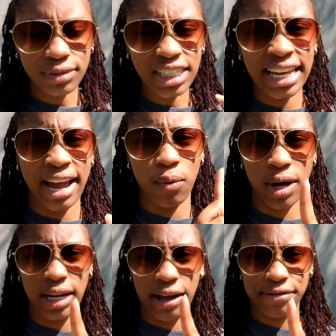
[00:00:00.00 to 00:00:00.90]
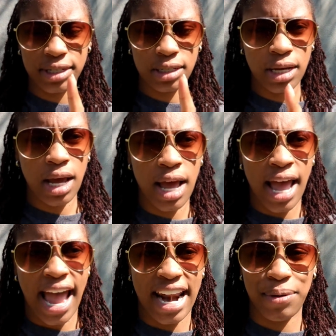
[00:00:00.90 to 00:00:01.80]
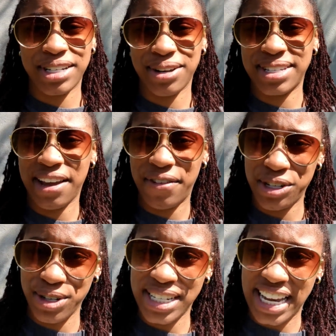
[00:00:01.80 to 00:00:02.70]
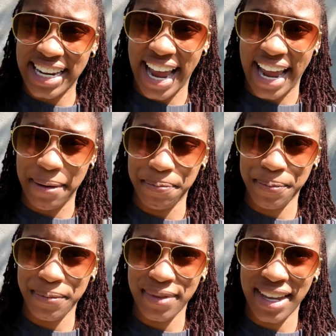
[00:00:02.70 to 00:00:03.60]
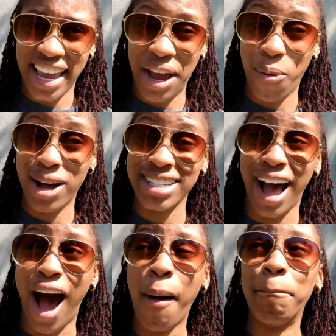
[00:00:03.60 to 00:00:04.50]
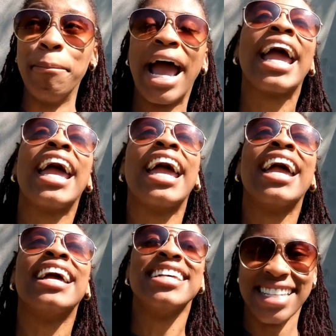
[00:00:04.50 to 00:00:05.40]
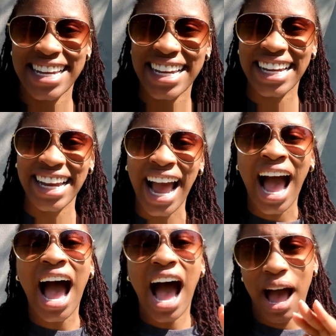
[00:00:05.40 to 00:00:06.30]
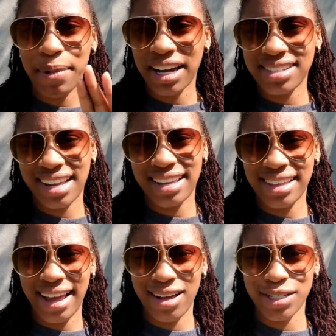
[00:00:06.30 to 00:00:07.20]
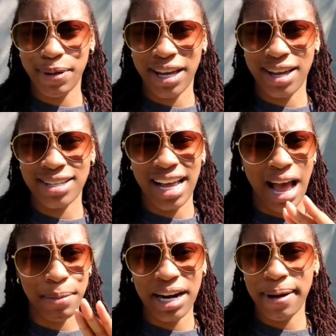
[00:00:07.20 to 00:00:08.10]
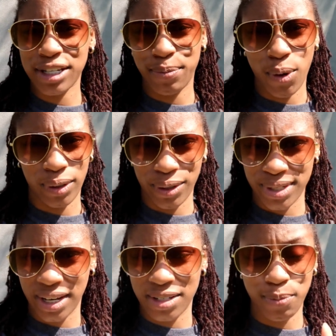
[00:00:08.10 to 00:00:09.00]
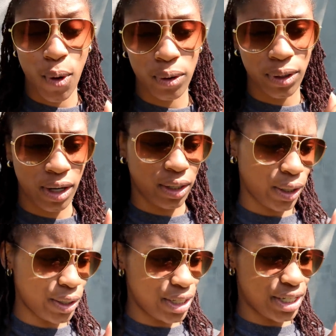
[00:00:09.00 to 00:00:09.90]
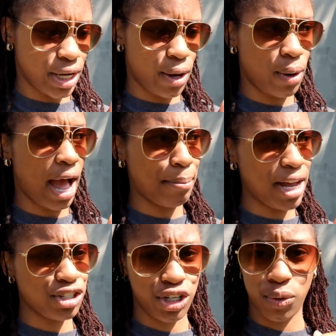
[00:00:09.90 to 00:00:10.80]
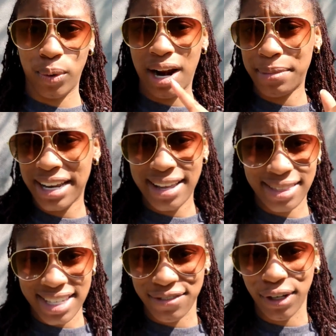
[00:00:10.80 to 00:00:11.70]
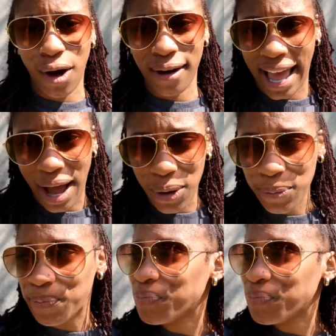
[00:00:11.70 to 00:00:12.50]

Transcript: and I had 1 left. And I went to go see Avengers Endgame. It was amazing. I'm not gonna say anything else because I'm not about spoiler alerts. So I'm not sure when I'm gonna get this vlog out.